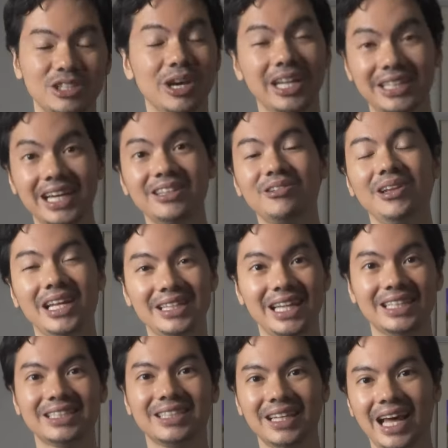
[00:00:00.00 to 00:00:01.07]
So I tend to let
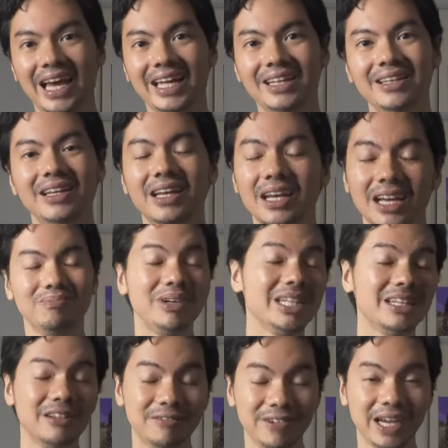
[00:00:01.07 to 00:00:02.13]
that slide. But
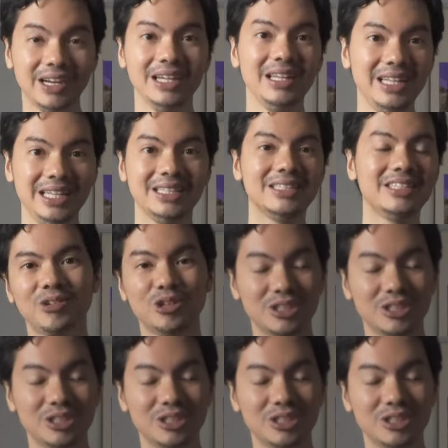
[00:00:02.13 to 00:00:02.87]
at the very least,